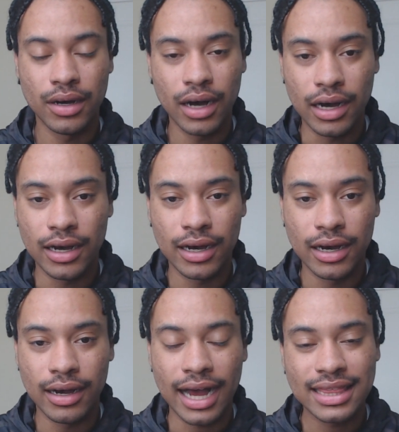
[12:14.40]

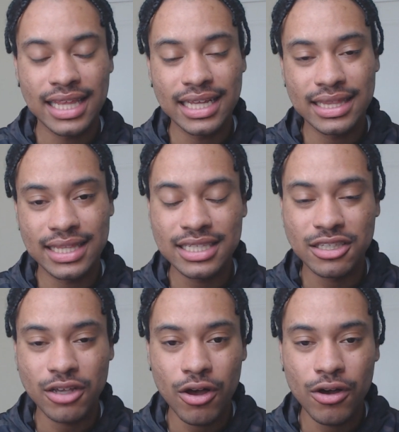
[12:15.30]
Uh, I think this
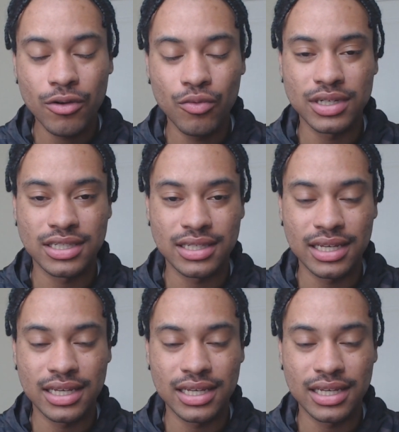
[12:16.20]
song was